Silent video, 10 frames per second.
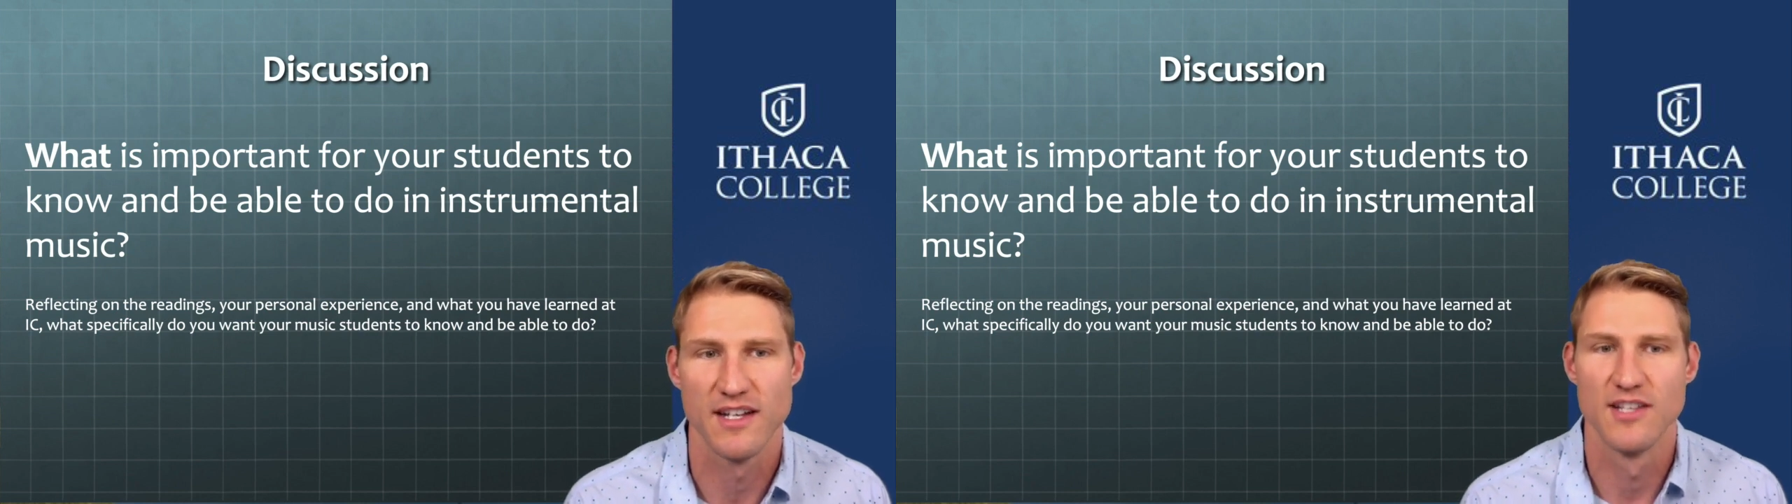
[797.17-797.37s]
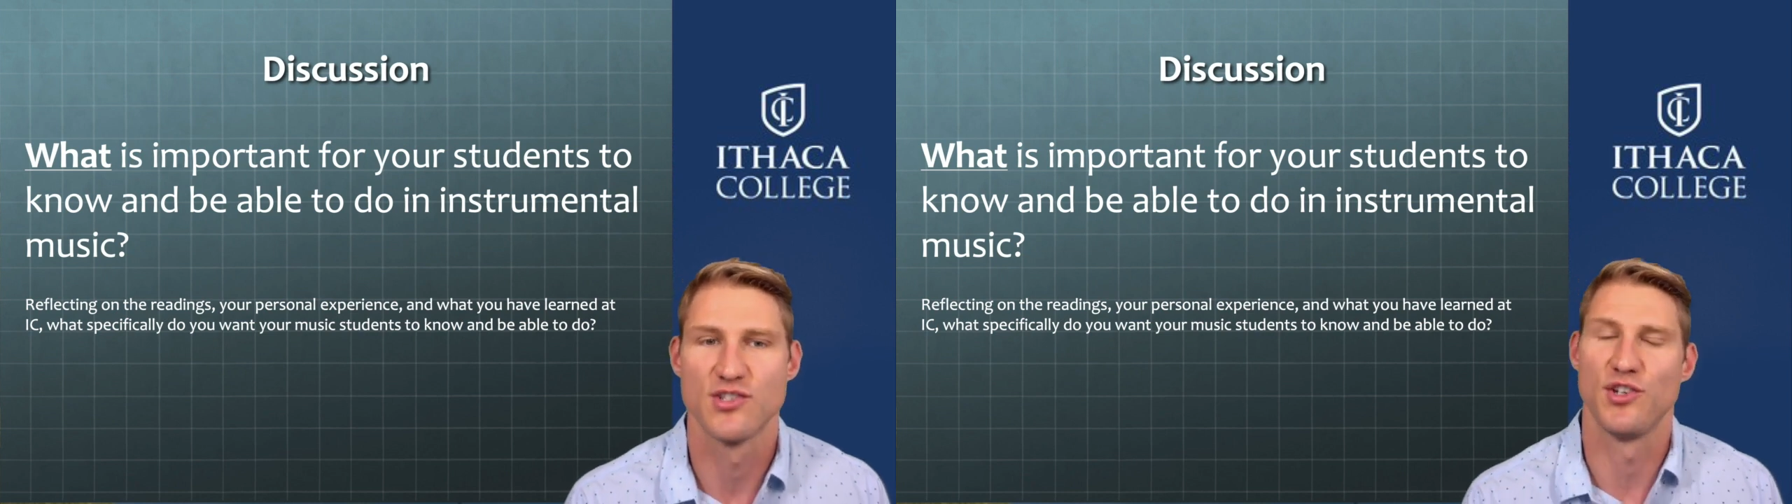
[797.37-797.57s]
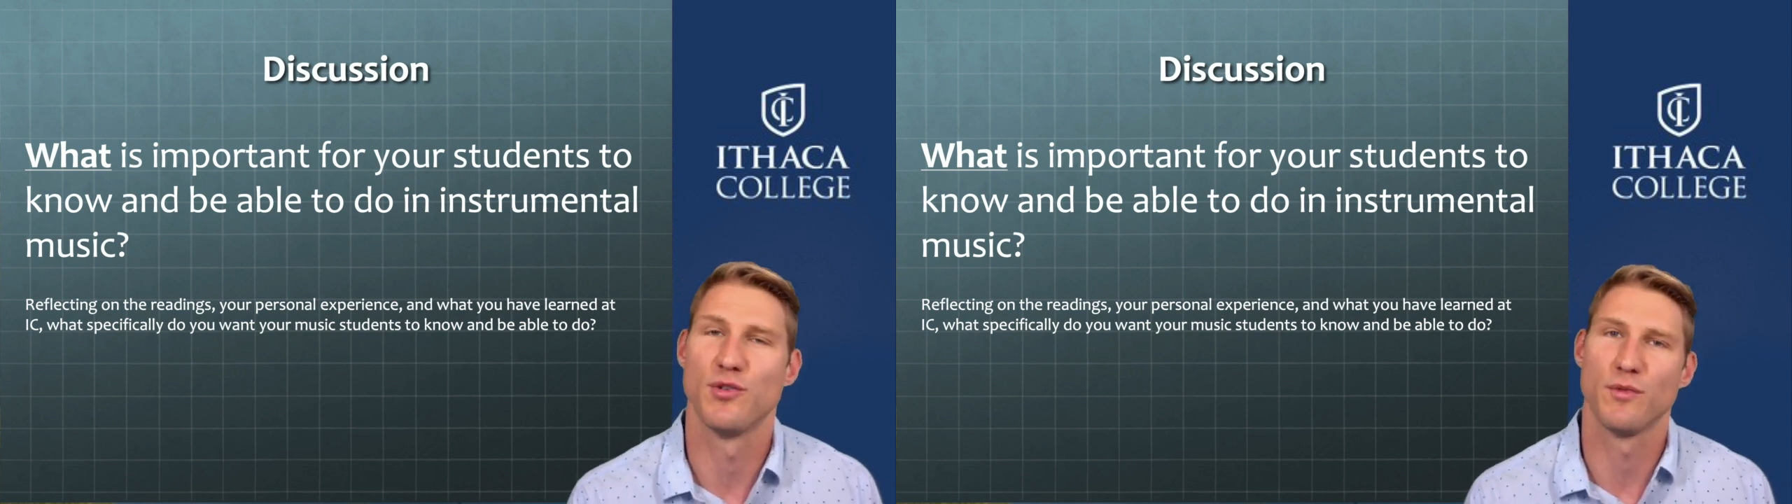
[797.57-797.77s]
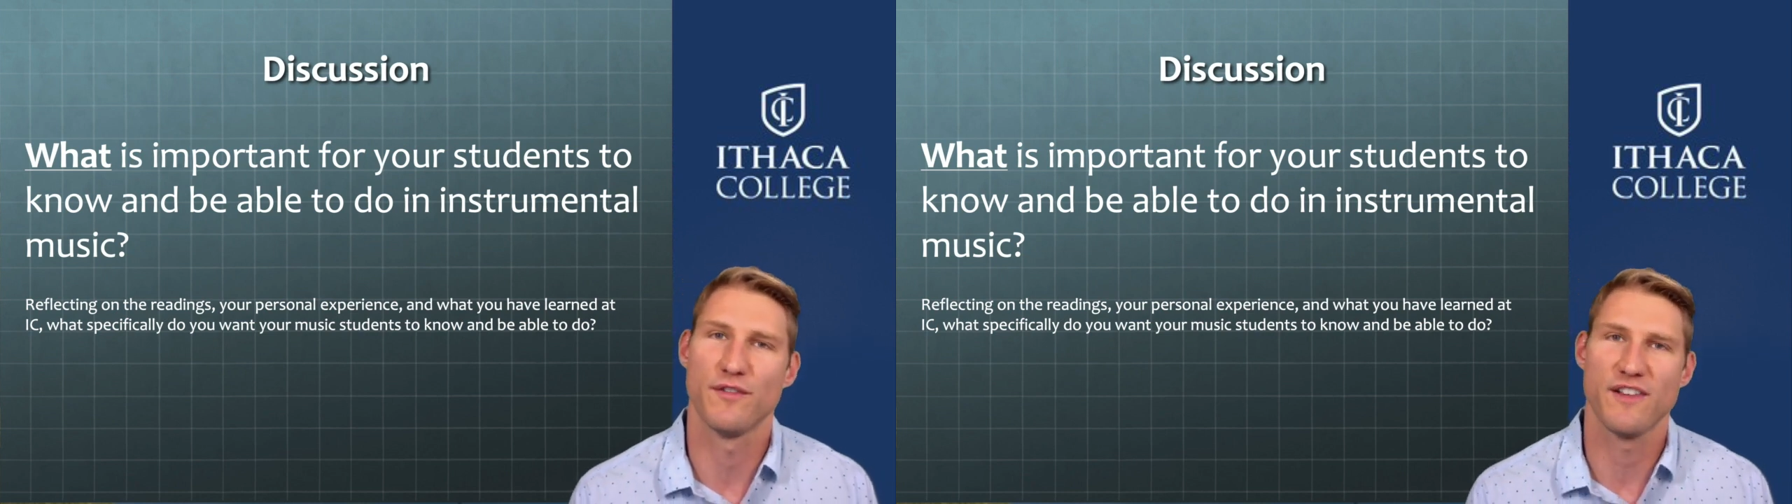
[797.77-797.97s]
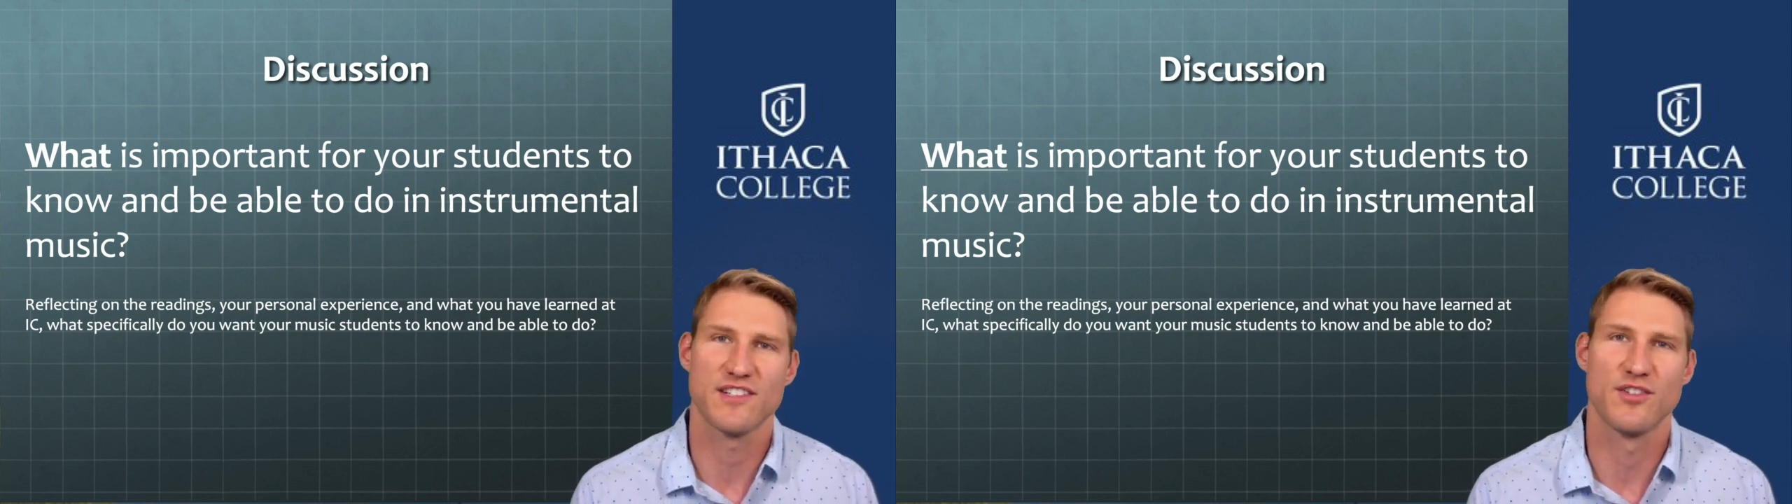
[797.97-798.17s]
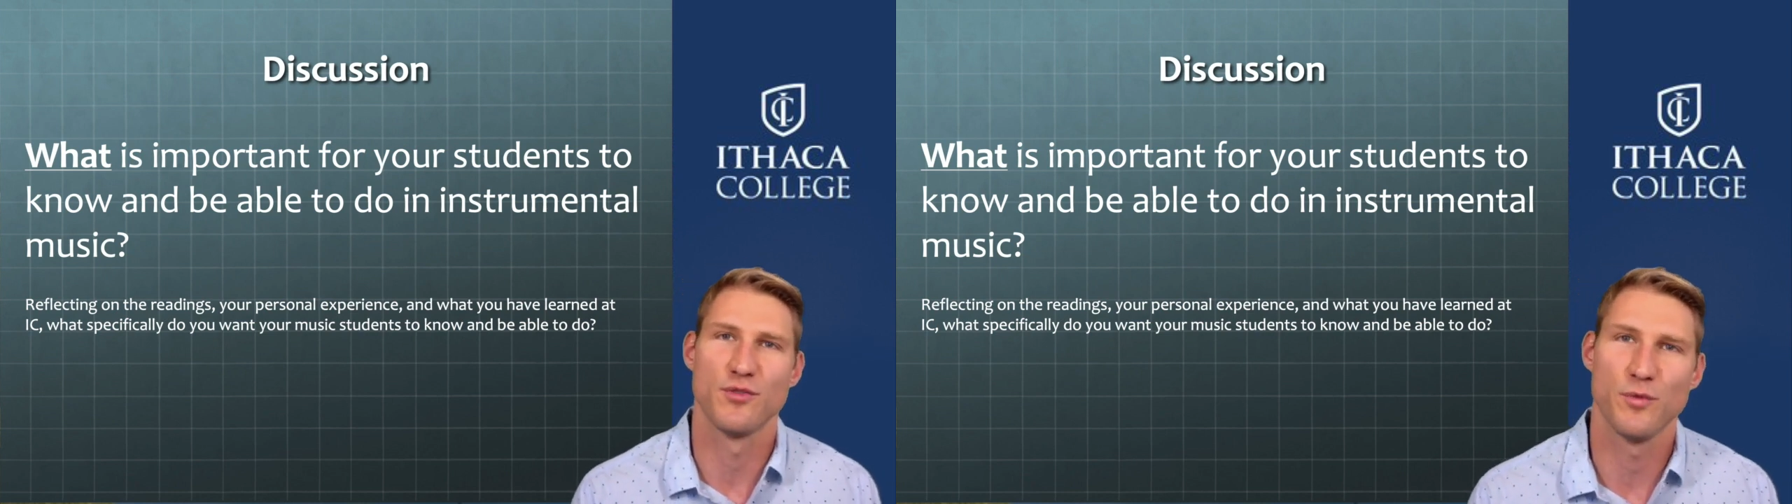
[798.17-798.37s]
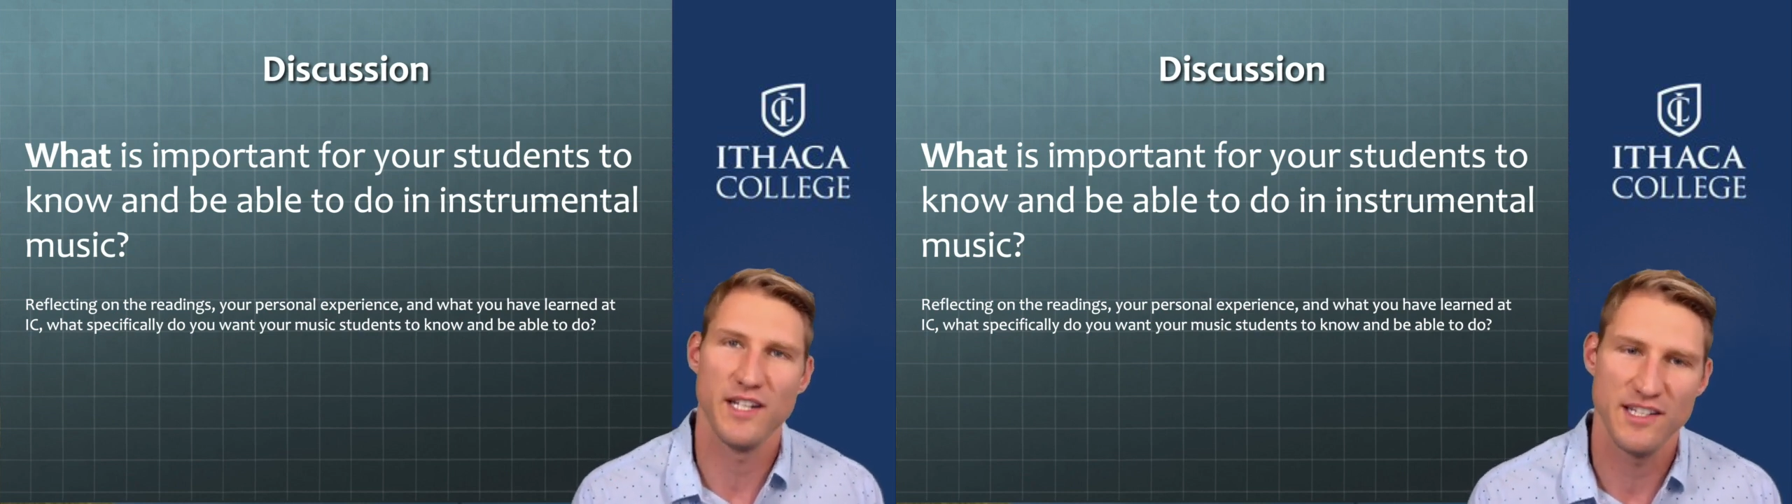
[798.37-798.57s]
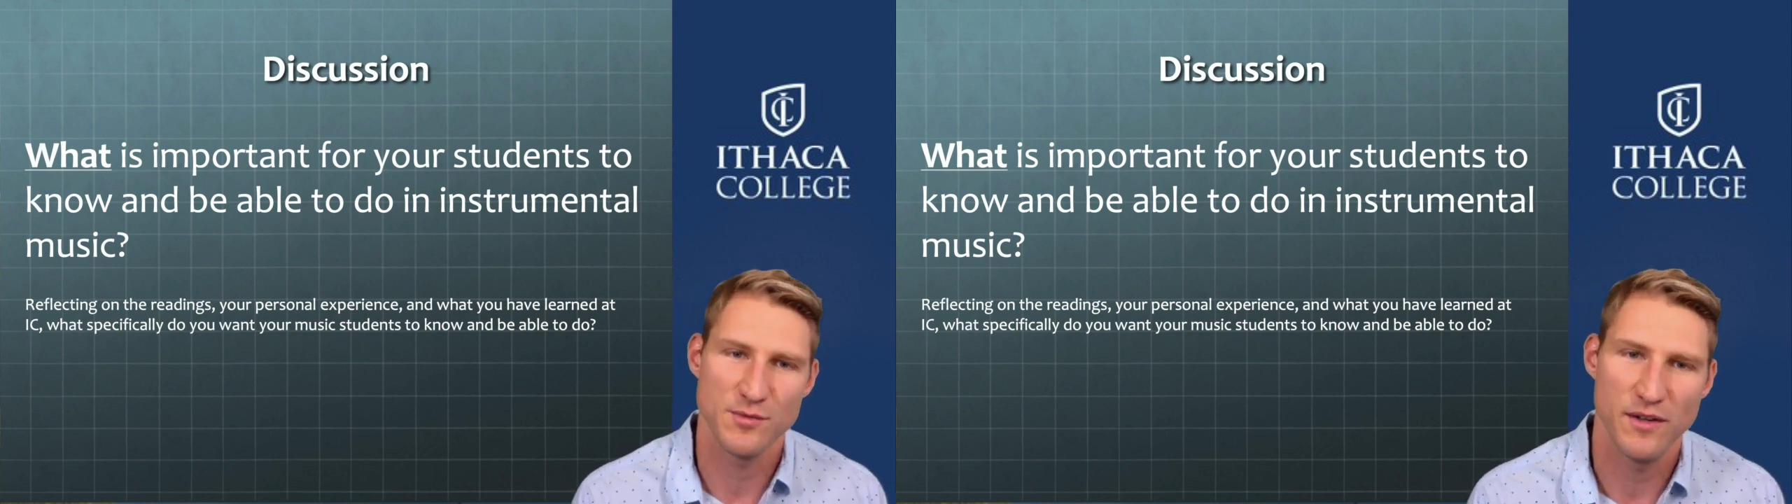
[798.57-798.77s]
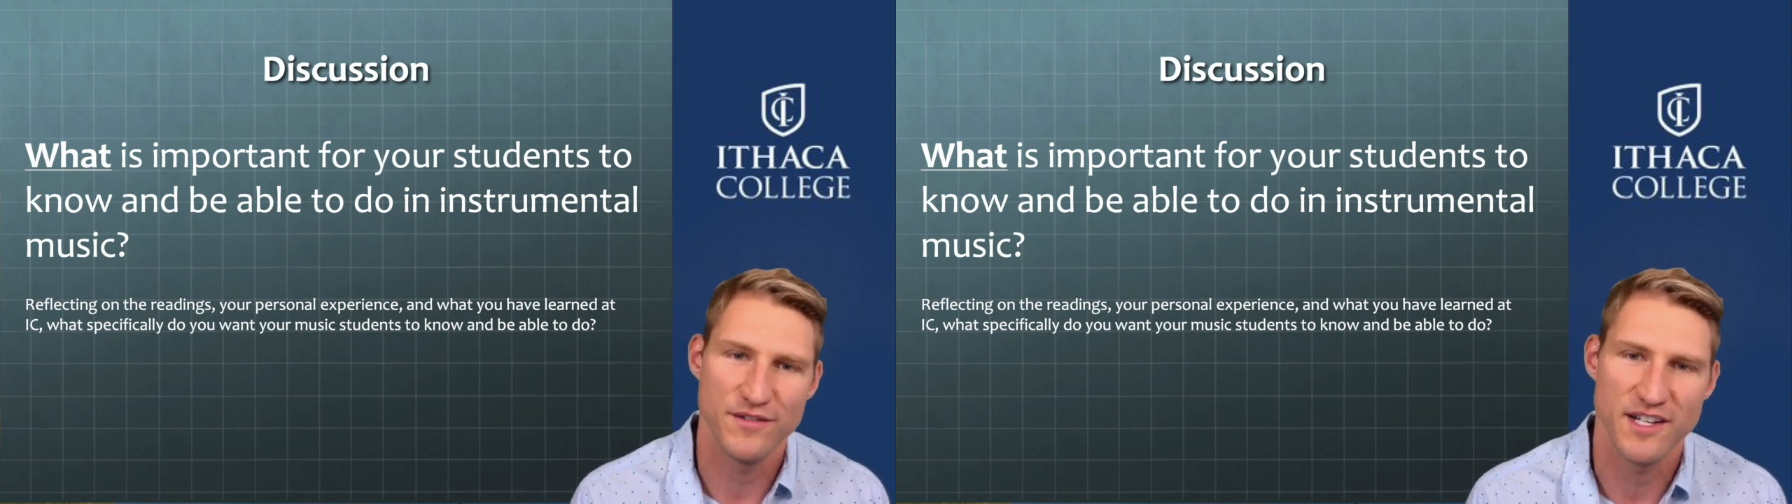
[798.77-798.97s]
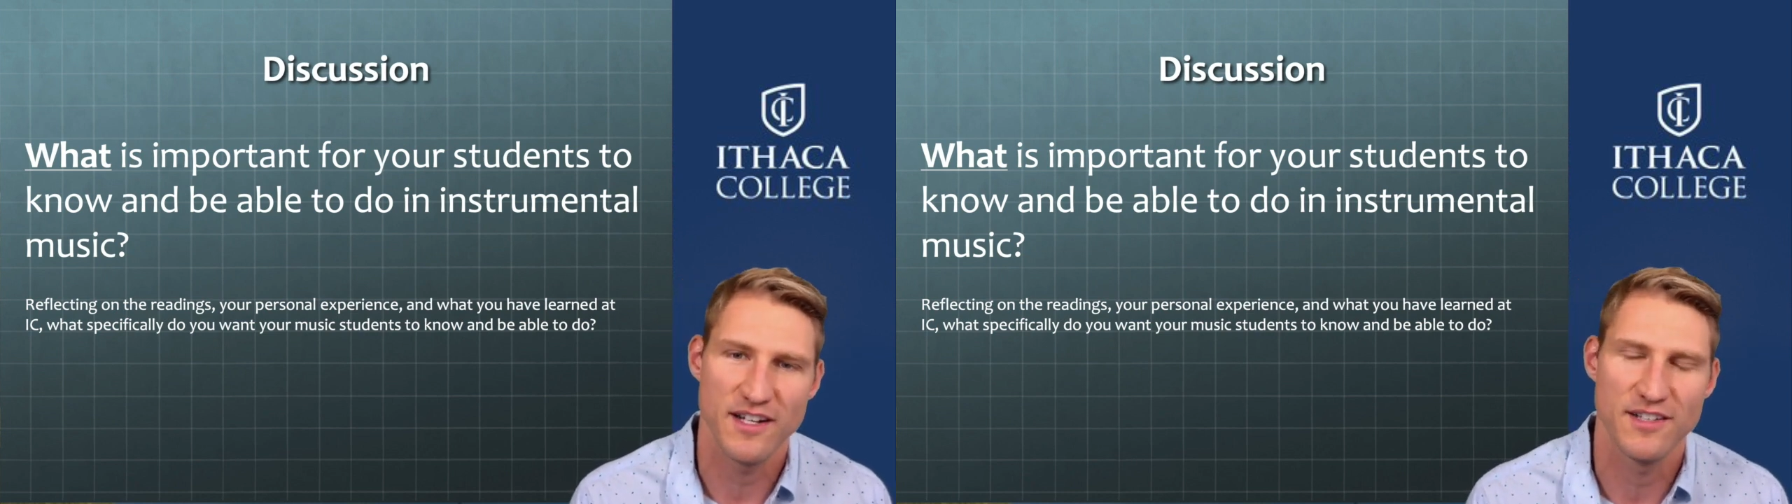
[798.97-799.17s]
So you can reflect on the readings we've
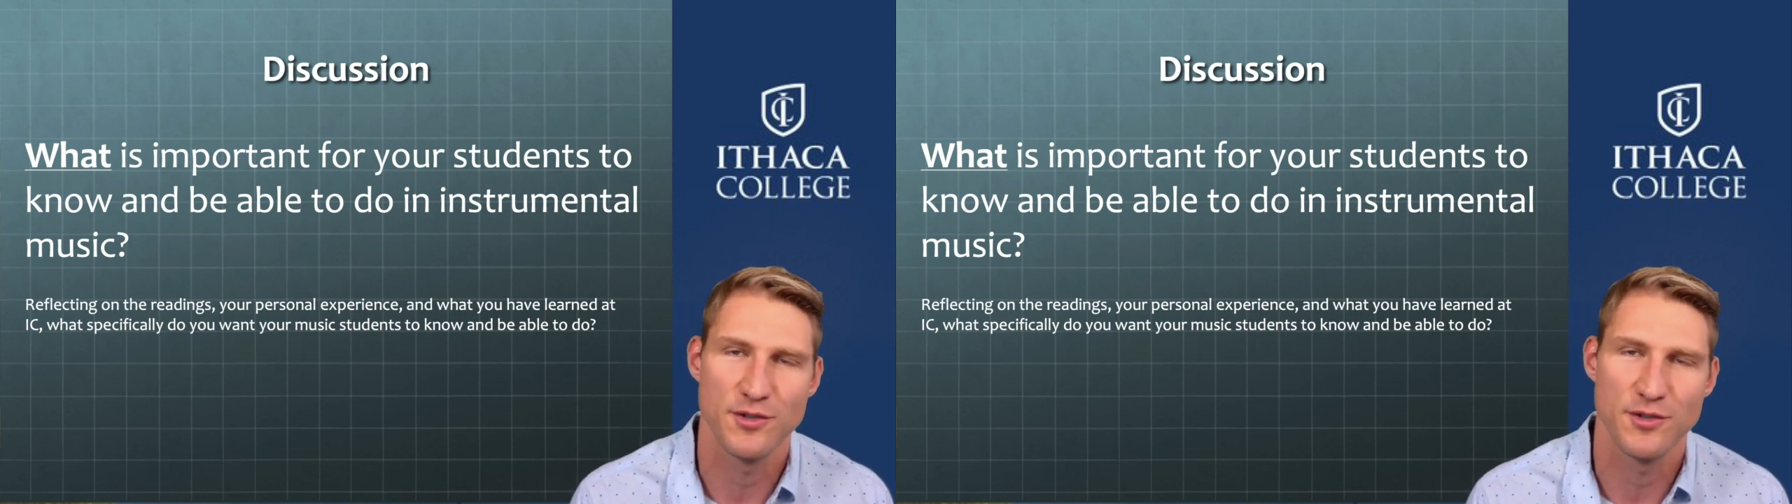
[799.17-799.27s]
done,